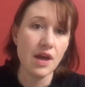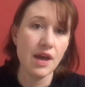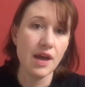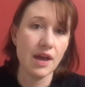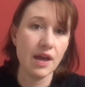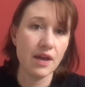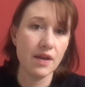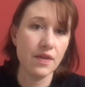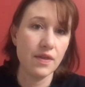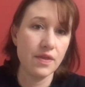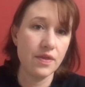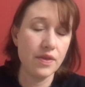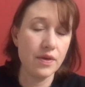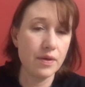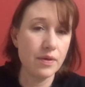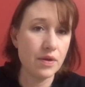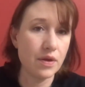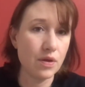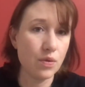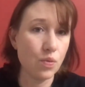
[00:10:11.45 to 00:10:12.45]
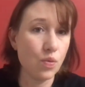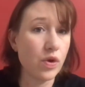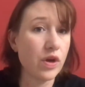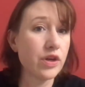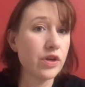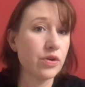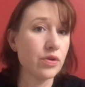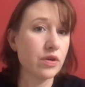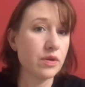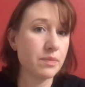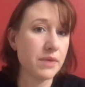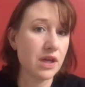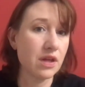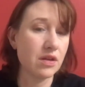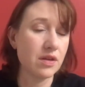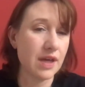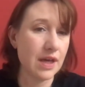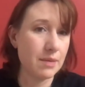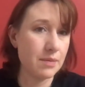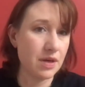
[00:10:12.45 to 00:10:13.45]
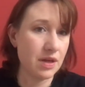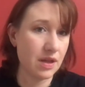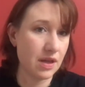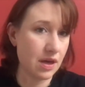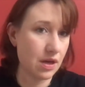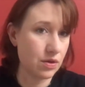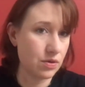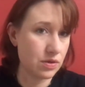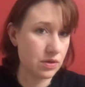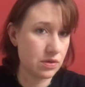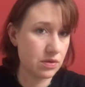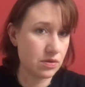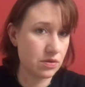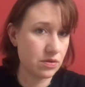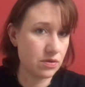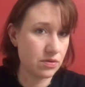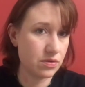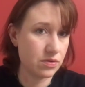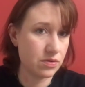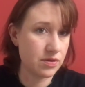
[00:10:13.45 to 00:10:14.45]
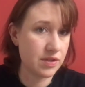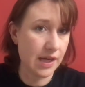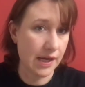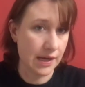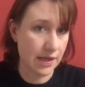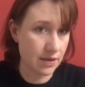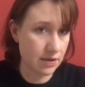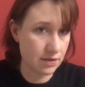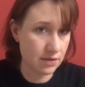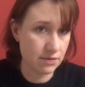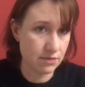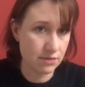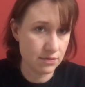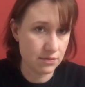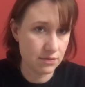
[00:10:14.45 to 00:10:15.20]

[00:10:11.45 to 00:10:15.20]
and the 1-year-old male came into the house second.